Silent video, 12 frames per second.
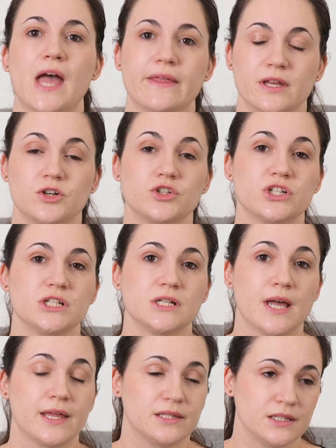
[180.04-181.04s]

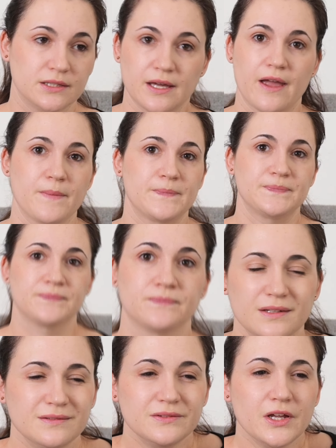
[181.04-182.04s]
energy at the time.
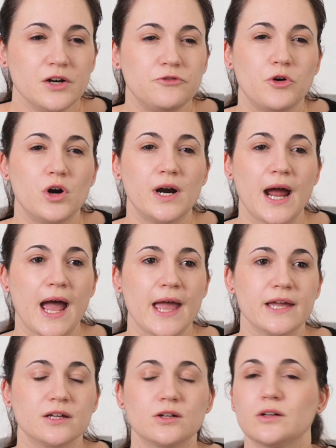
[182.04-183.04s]
Therefore,
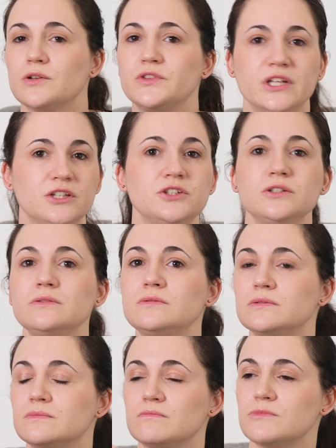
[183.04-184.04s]
I continued
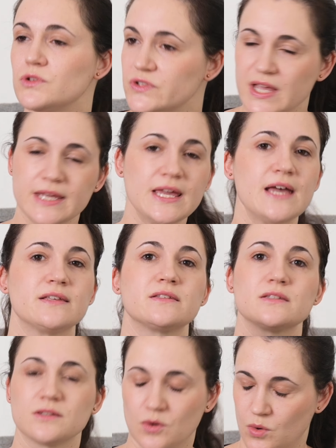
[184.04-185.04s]
to say
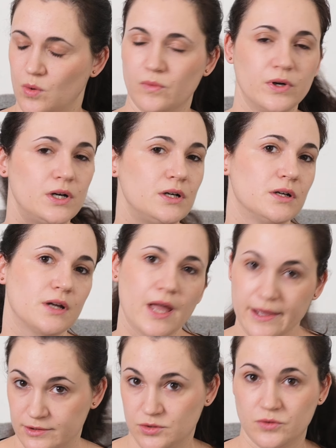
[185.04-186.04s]
yes over
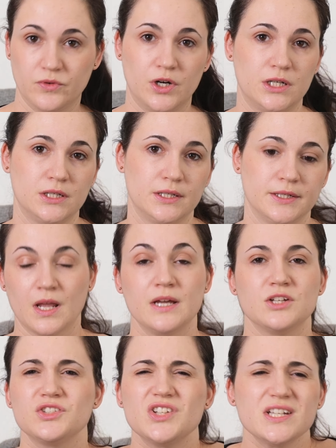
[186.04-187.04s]
and over,
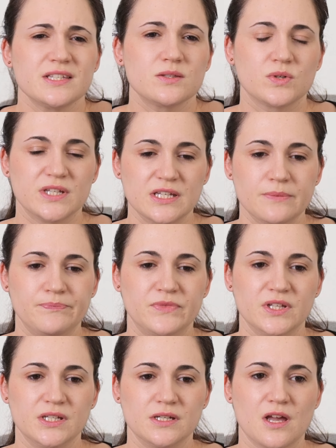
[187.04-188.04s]
just to keep
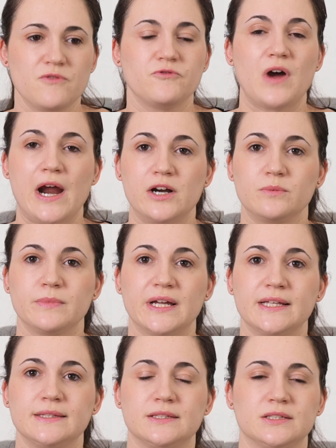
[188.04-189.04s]
the
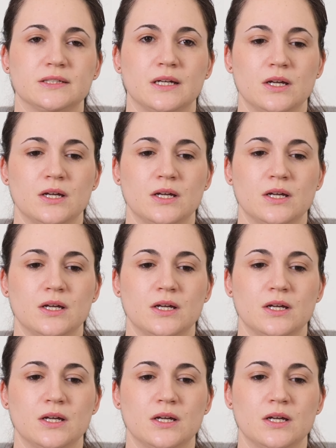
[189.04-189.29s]
environment